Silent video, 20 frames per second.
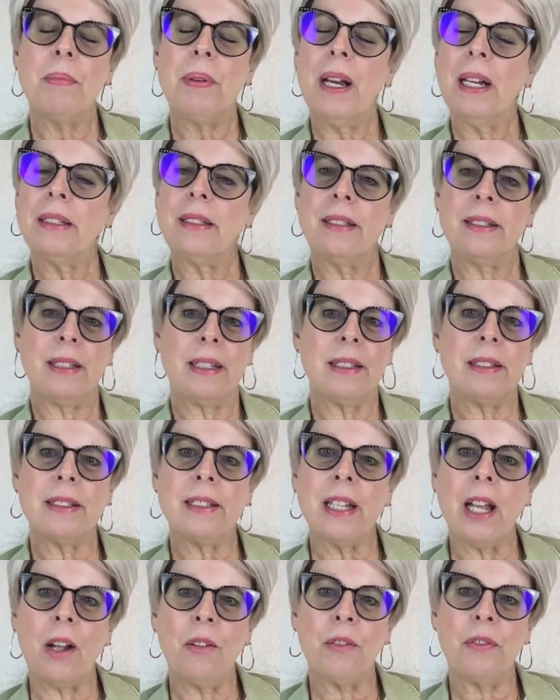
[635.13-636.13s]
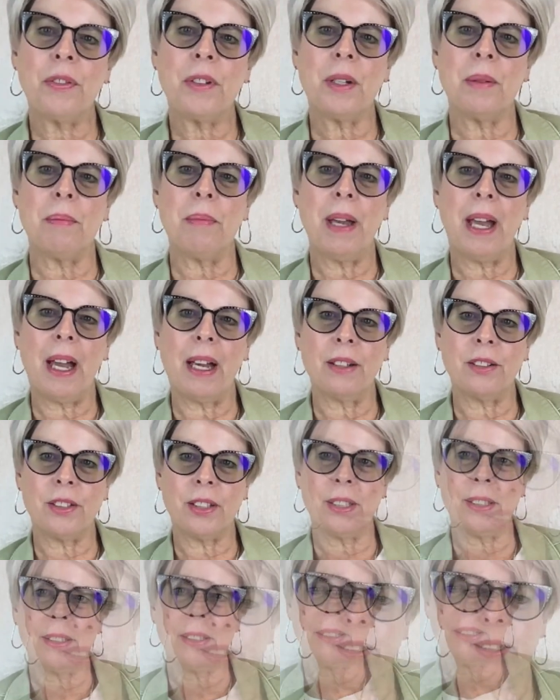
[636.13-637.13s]
practicing
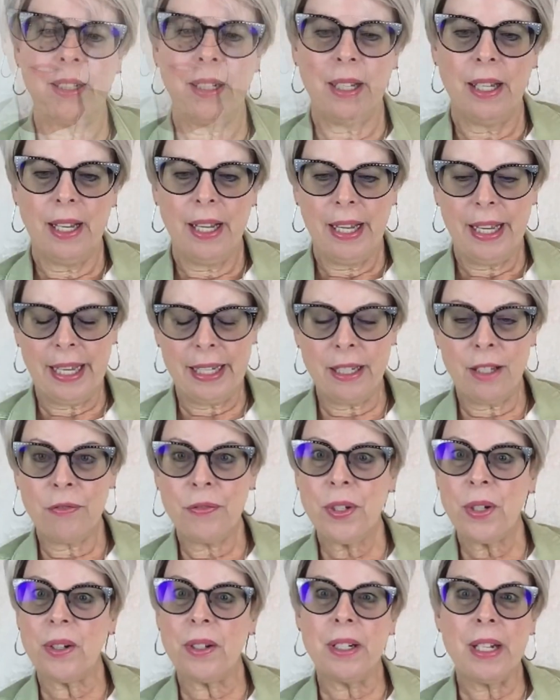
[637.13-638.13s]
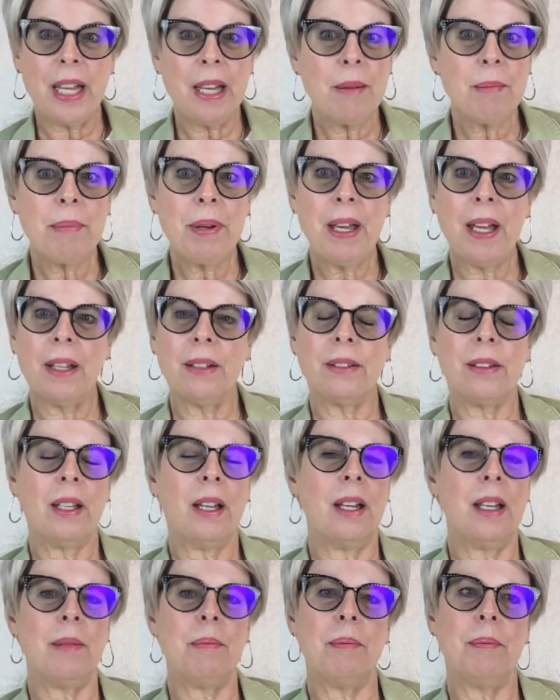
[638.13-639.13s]
self-compassion. And if you're an empath
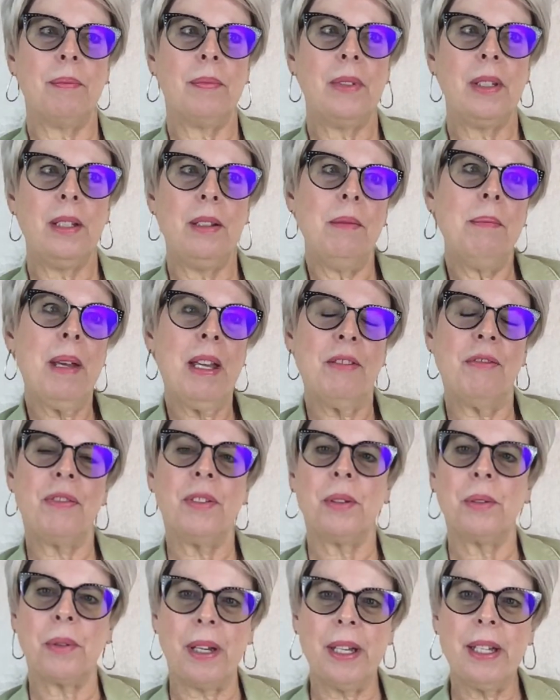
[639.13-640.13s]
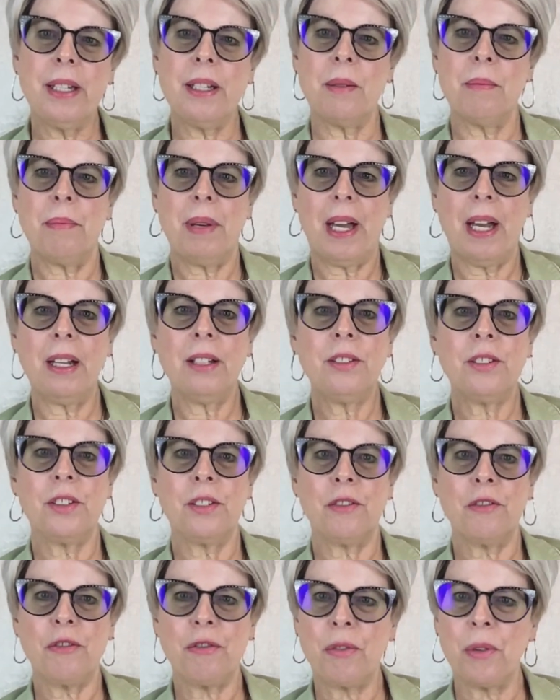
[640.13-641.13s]
type, you may feel great
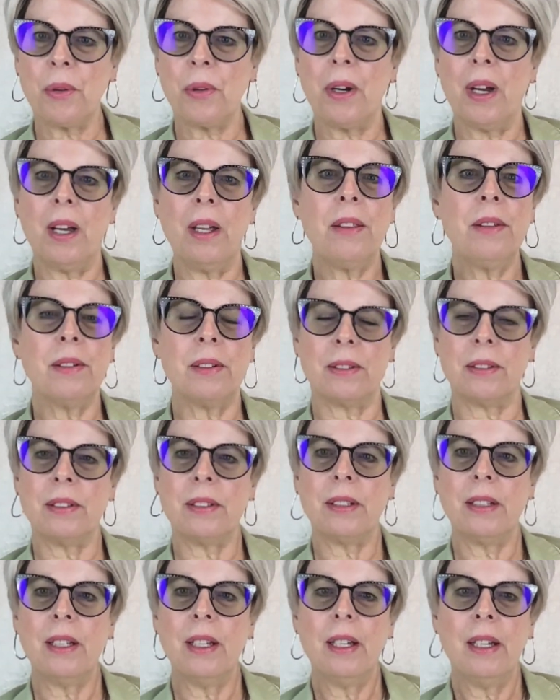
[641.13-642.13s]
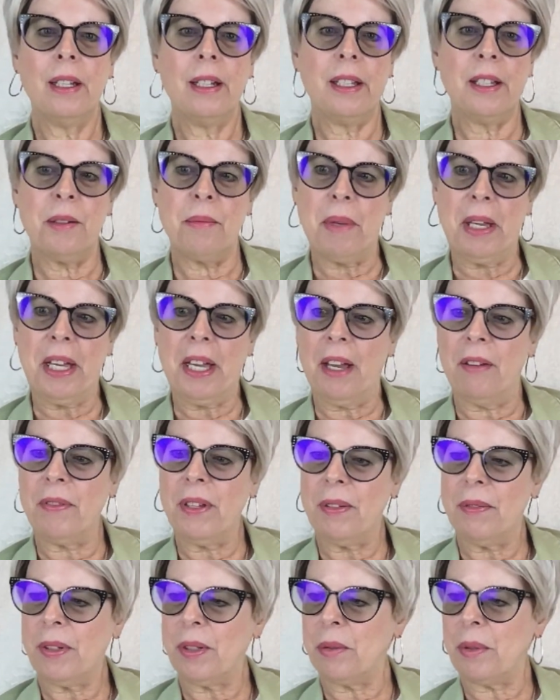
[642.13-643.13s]
compassion for others. You may have
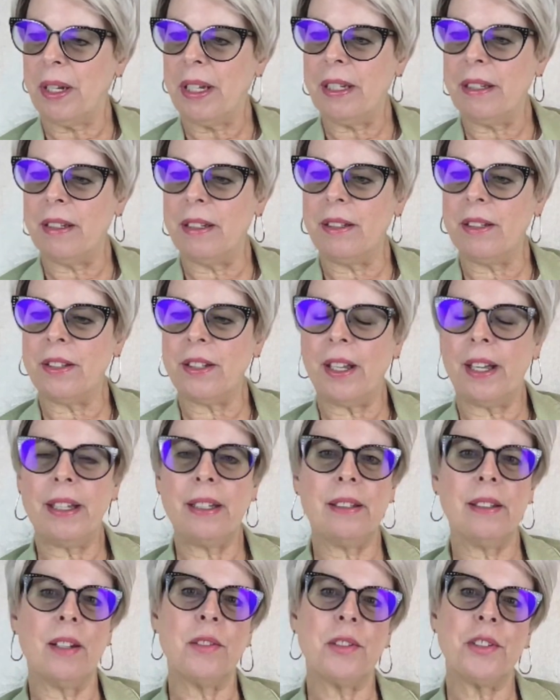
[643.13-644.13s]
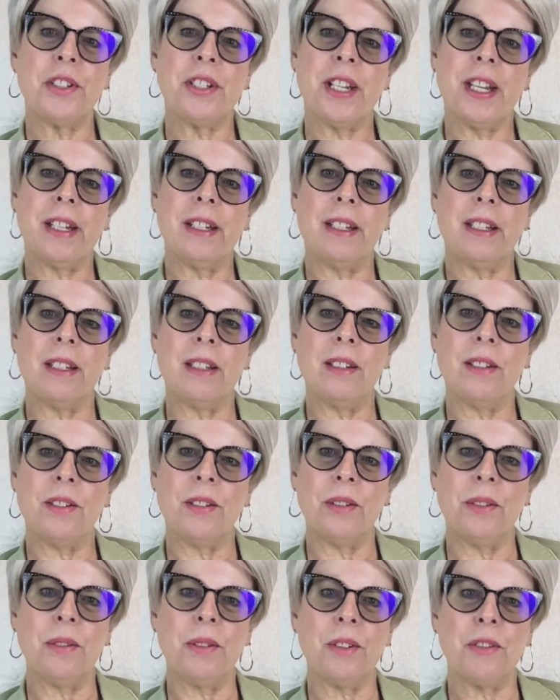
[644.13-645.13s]
even great insight and understanding
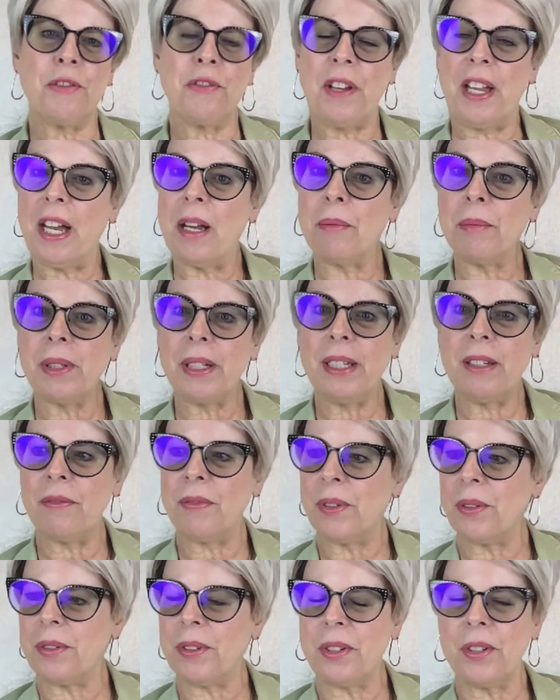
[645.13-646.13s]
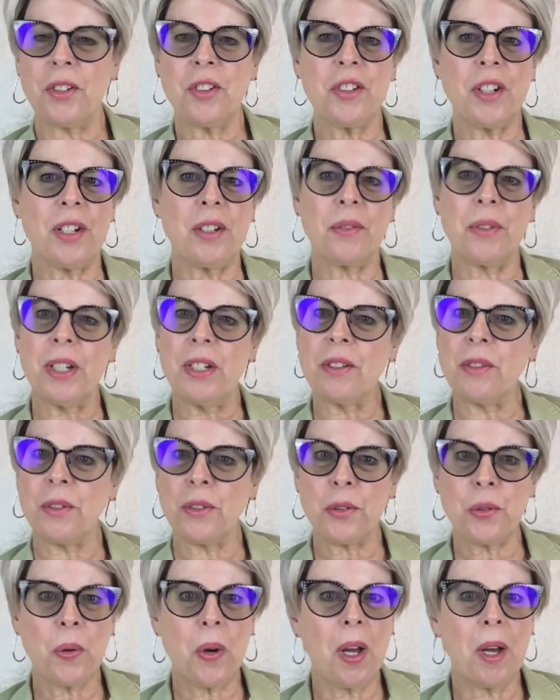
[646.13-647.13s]
into your family. If there's
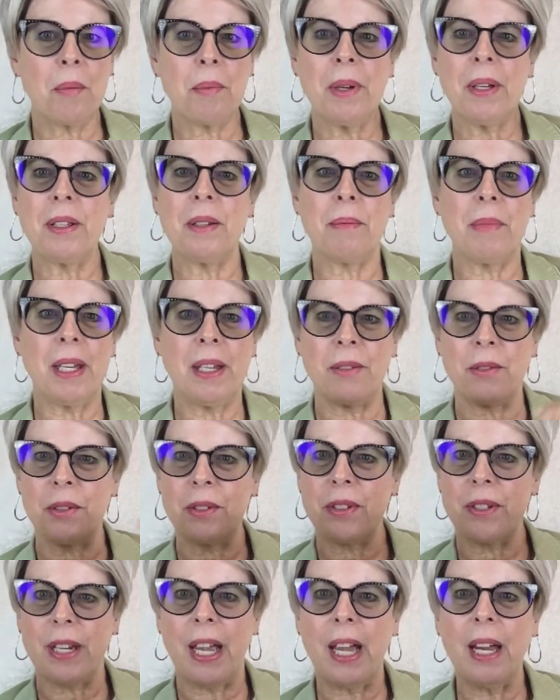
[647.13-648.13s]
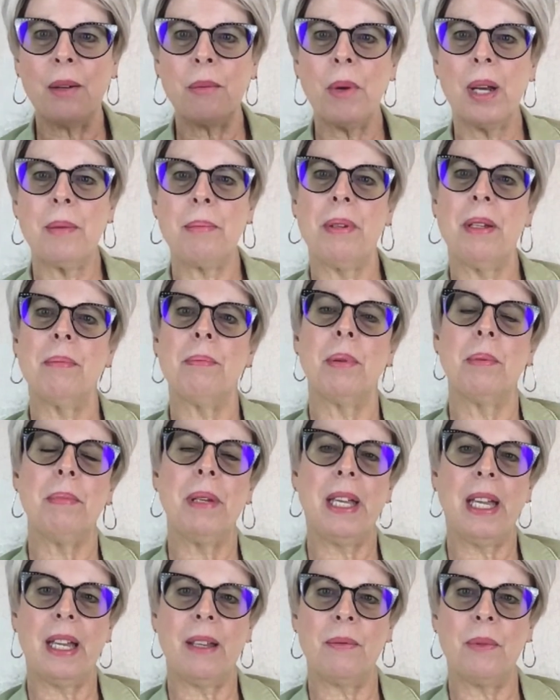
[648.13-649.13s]
intergenerational trauma, you may understand why people
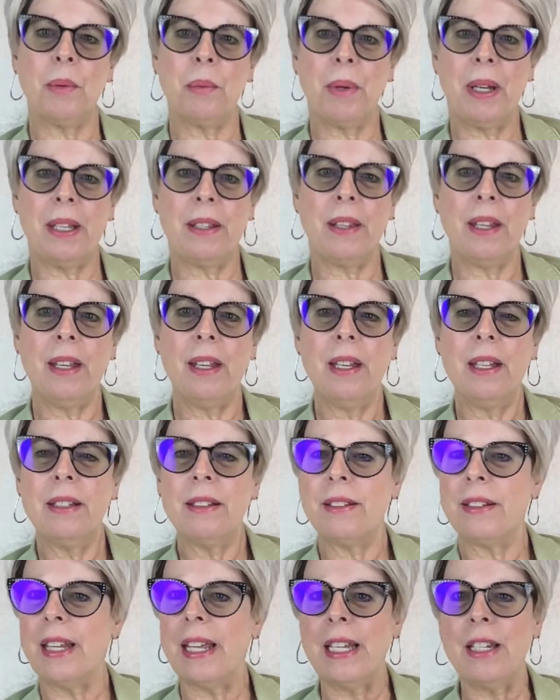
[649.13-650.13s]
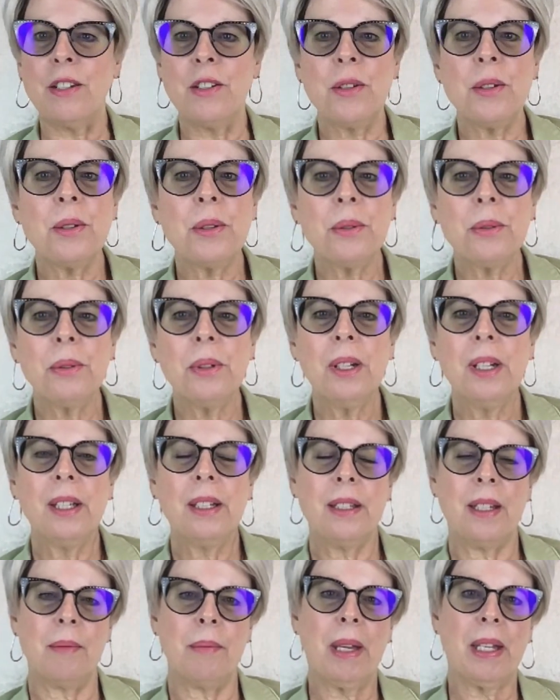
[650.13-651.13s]
behave the way they do.
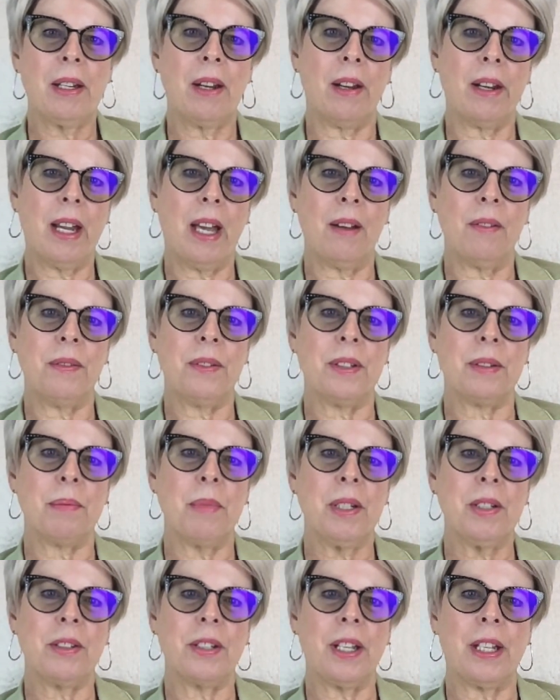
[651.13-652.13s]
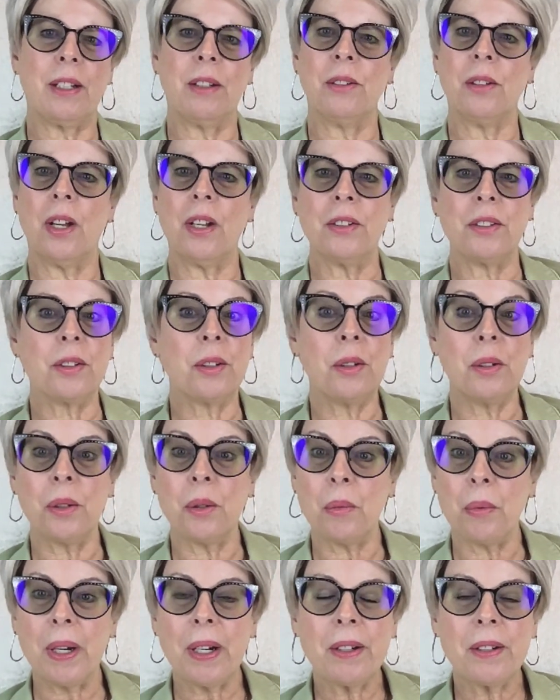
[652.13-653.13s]
They may not have as much psychological
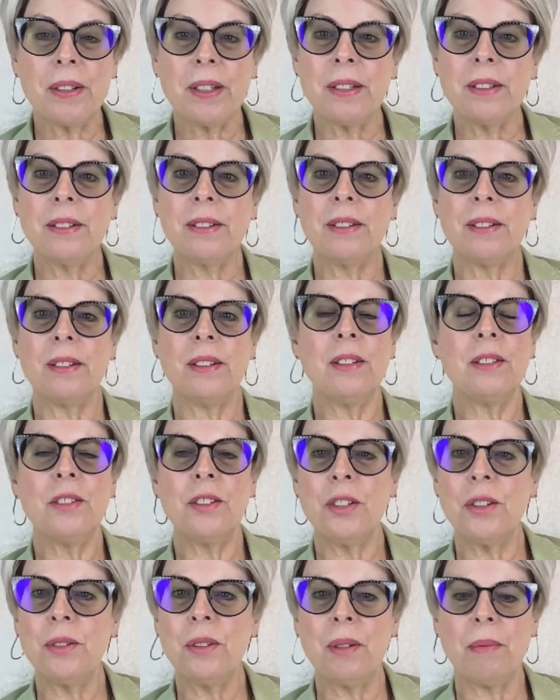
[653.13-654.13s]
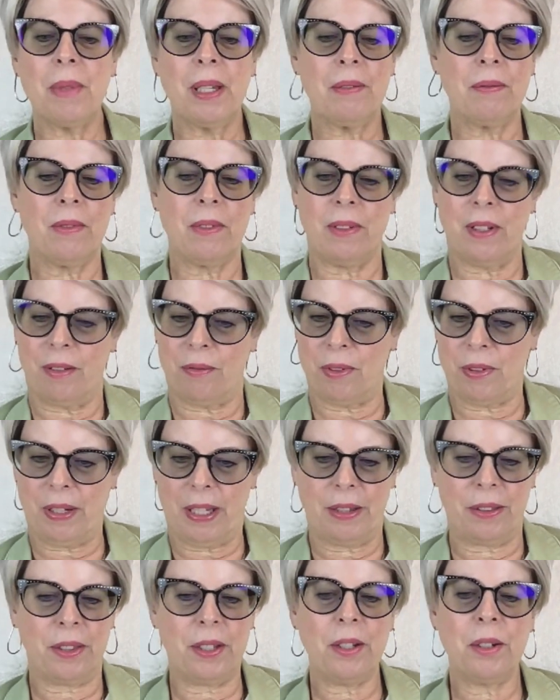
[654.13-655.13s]
awareness as you. They may never
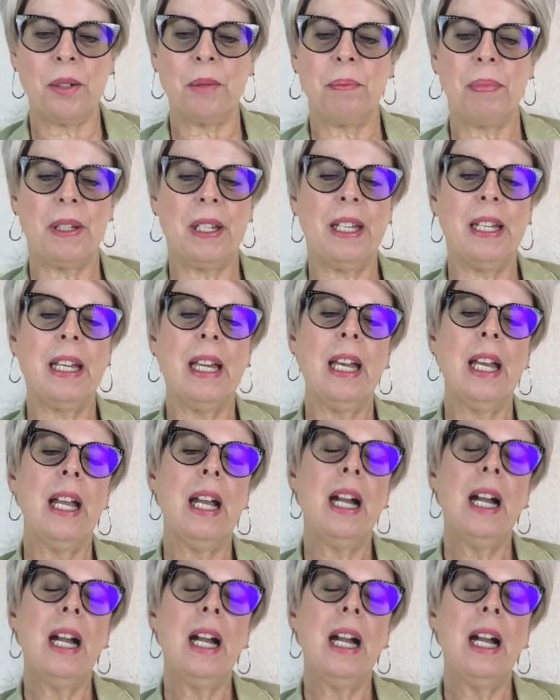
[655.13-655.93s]
have therapy.